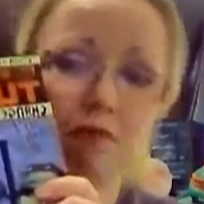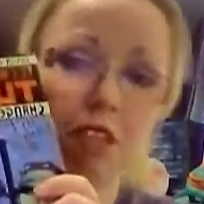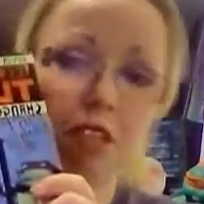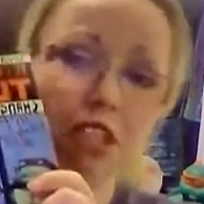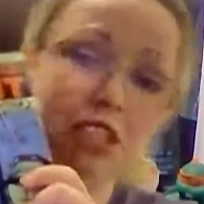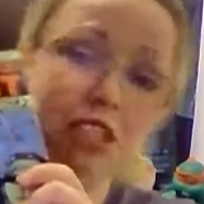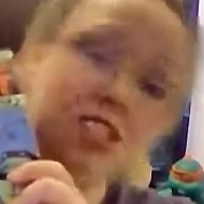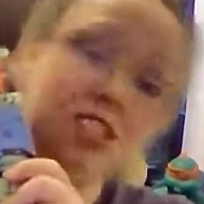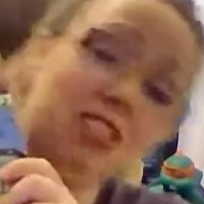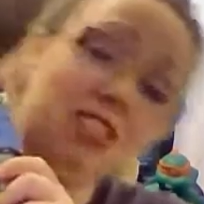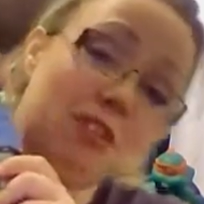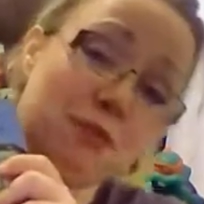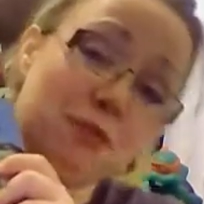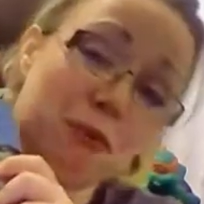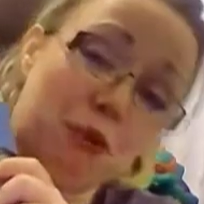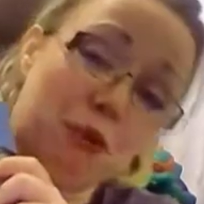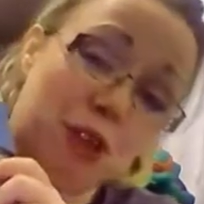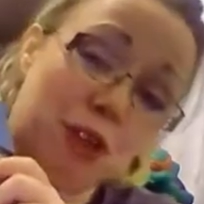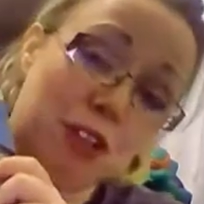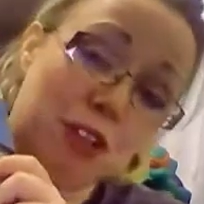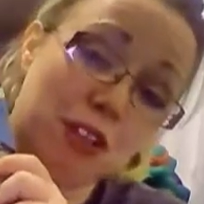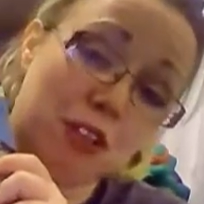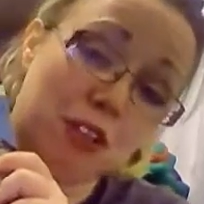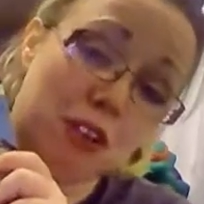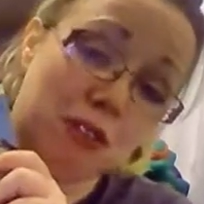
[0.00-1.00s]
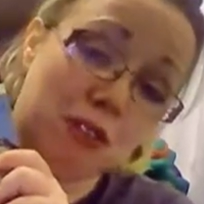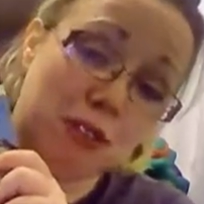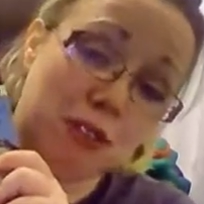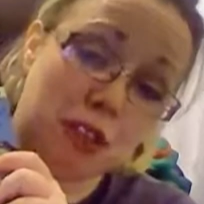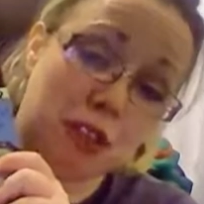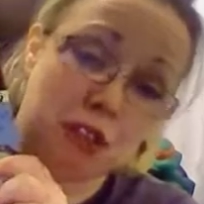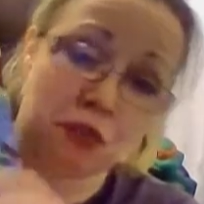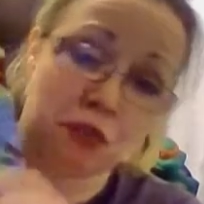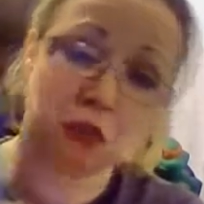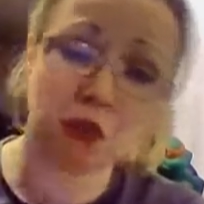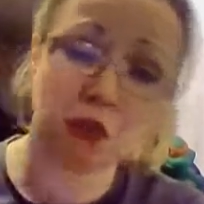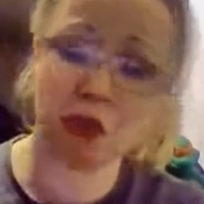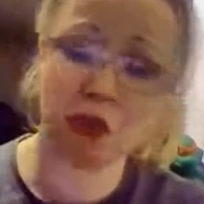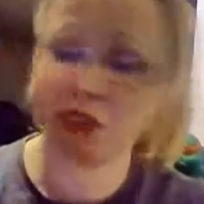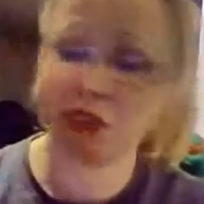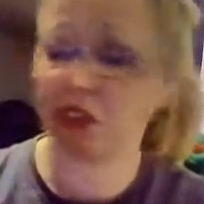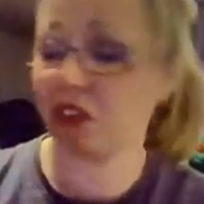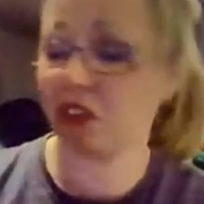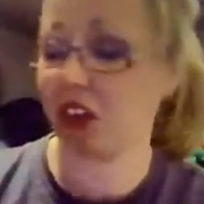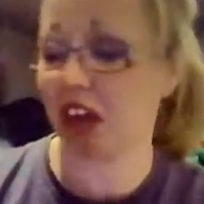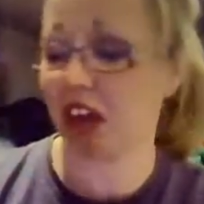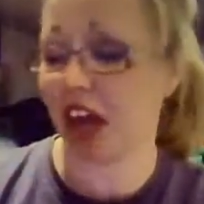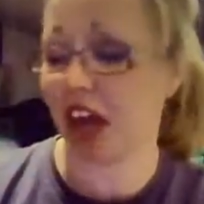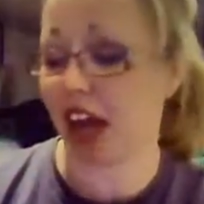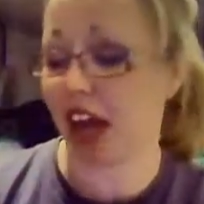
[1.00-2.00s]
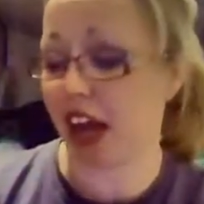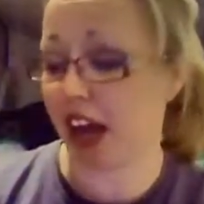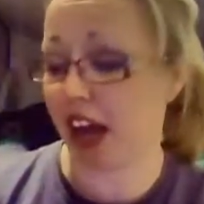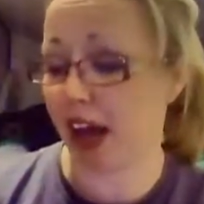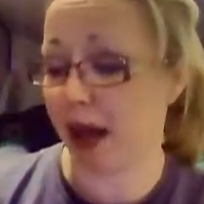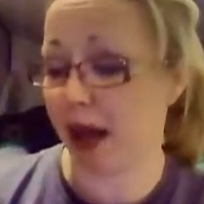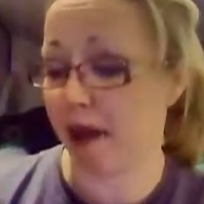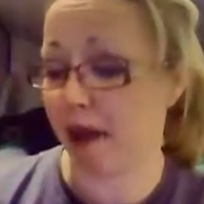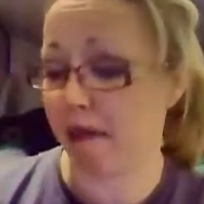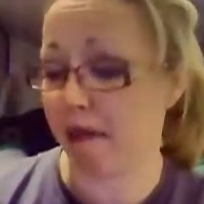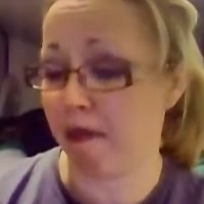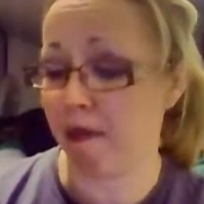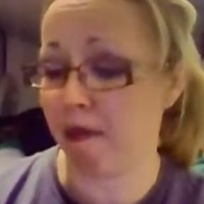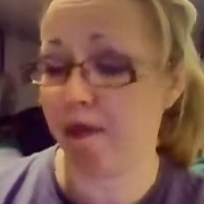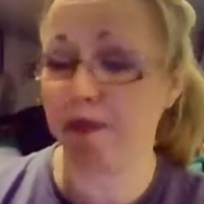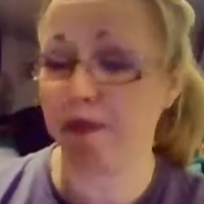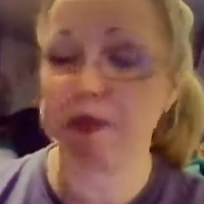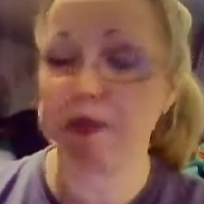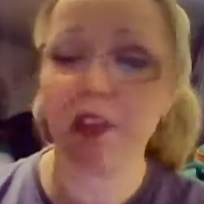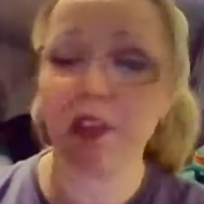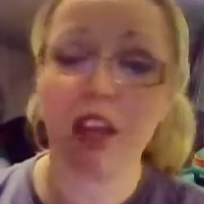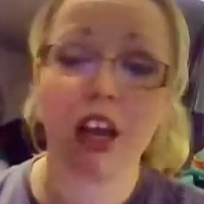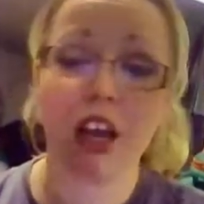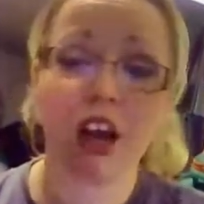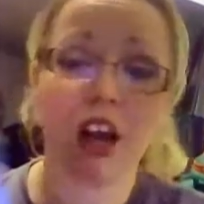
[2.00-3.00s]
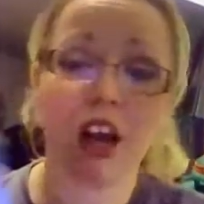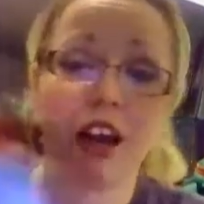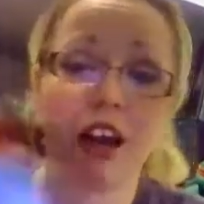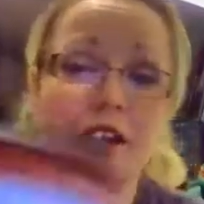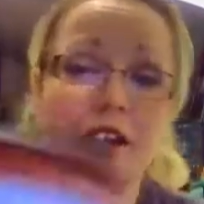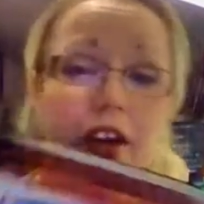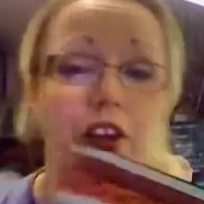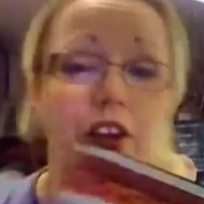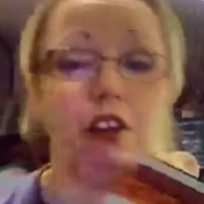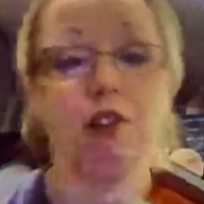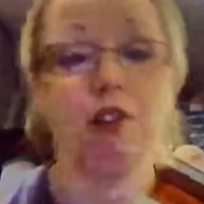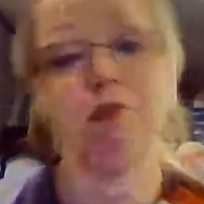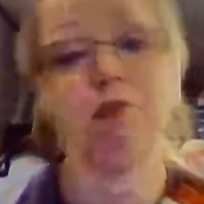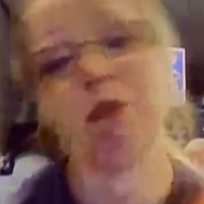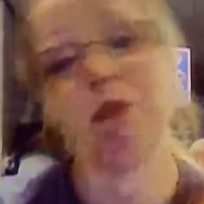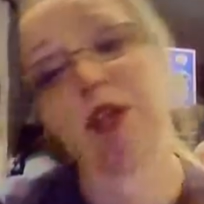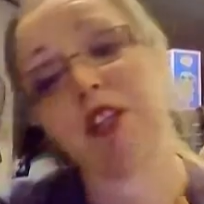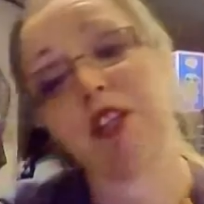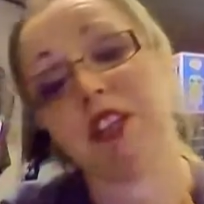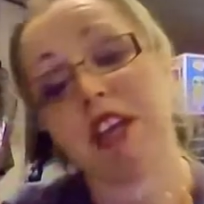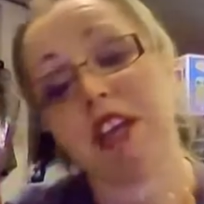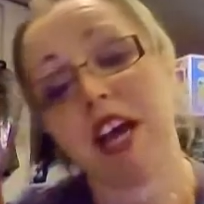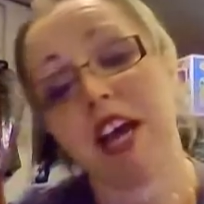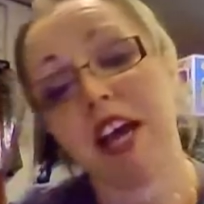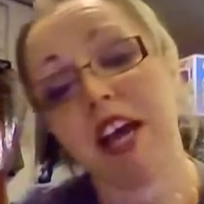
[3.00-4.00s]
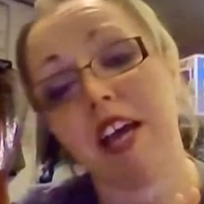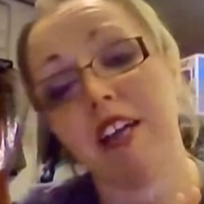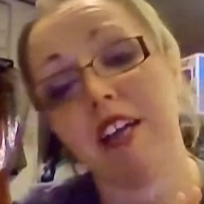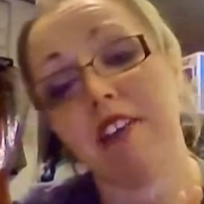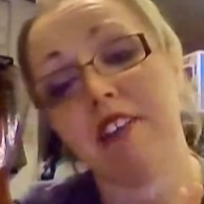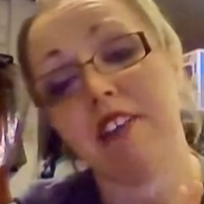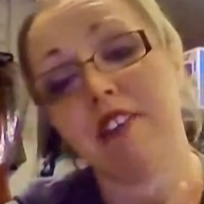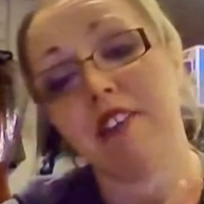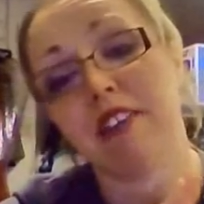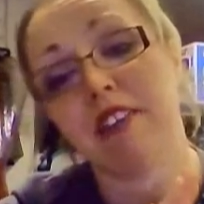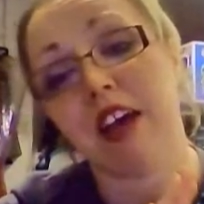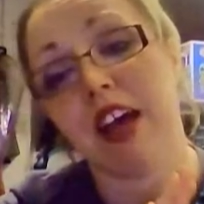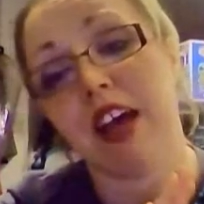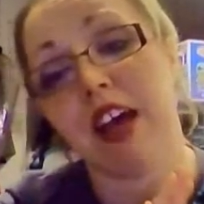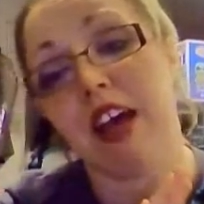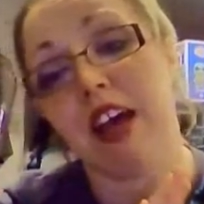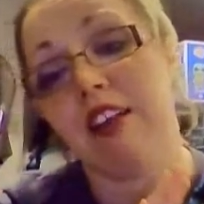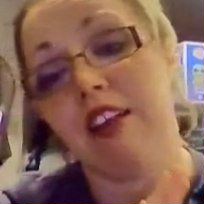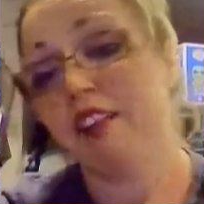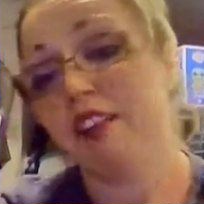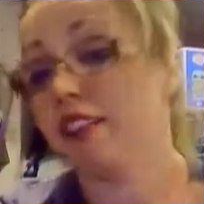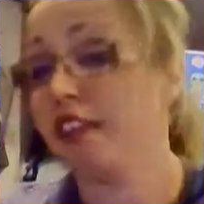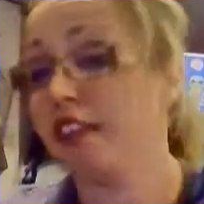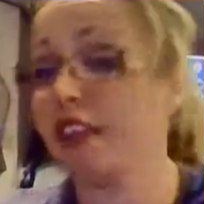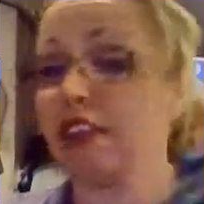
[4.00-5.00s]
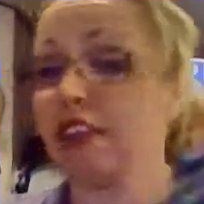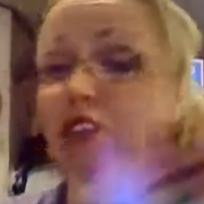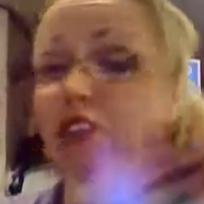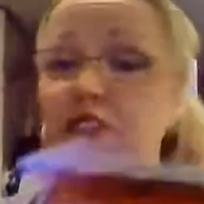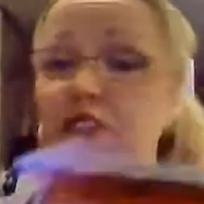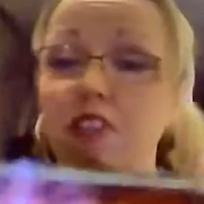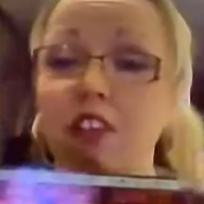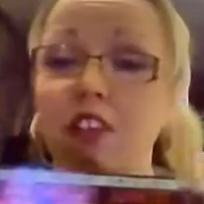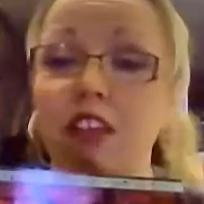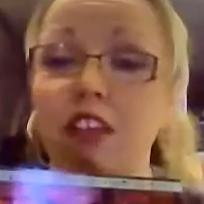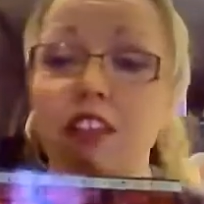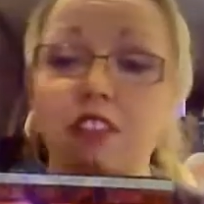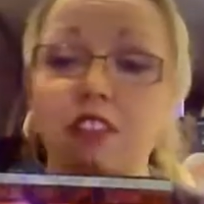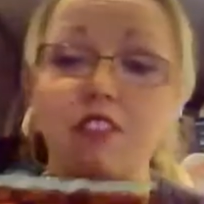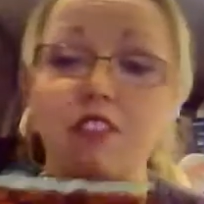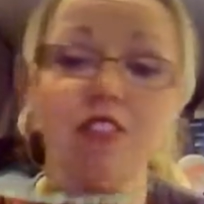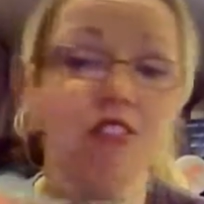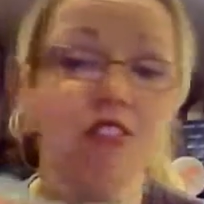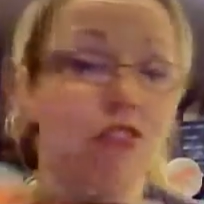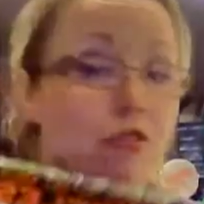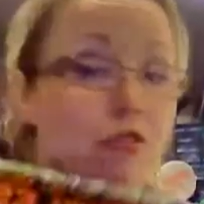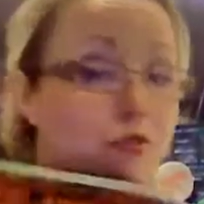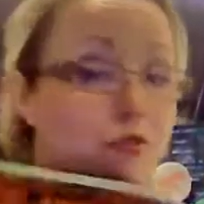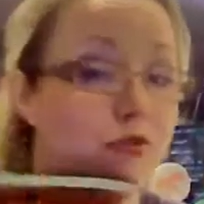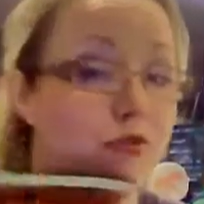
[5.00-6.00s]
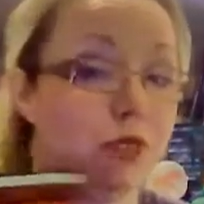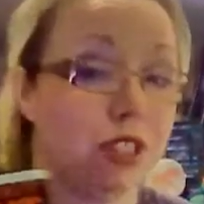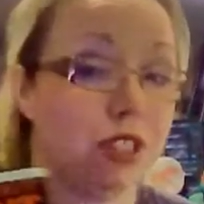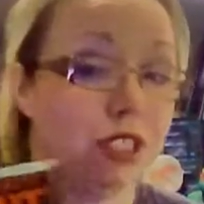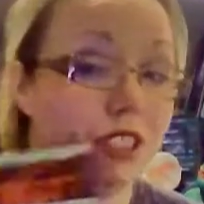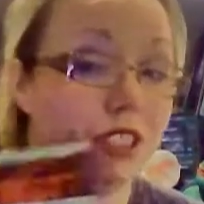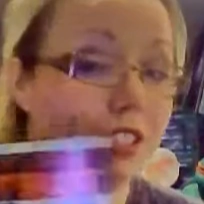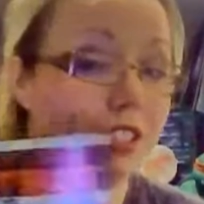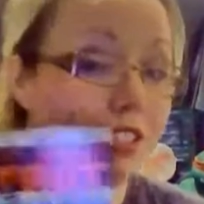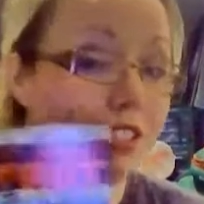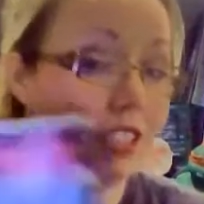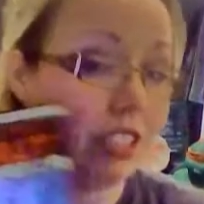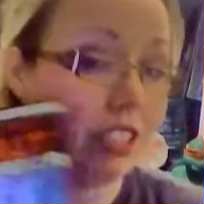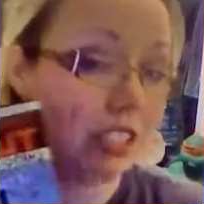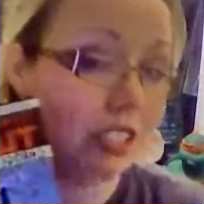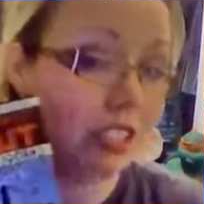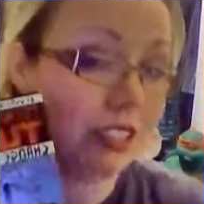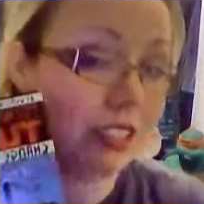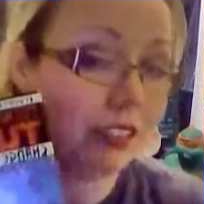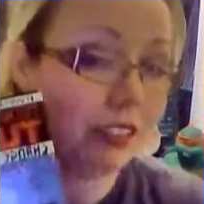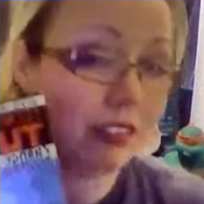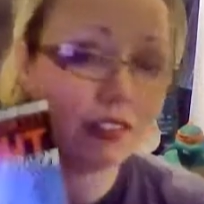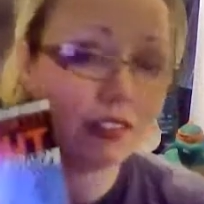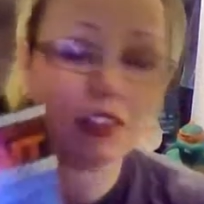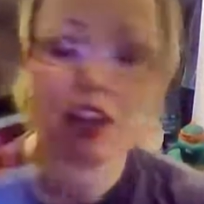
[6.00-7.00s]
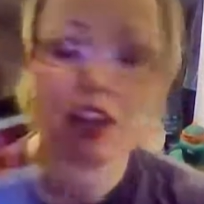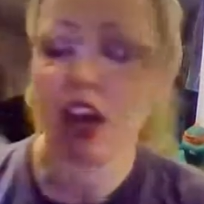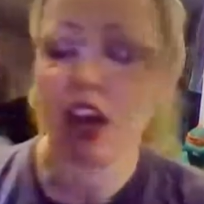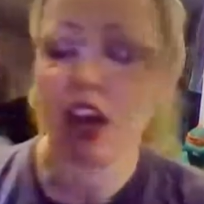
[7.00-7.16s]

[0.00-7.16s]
issue number 1 of the graphic novels. I hope that this gets you psyched to read these.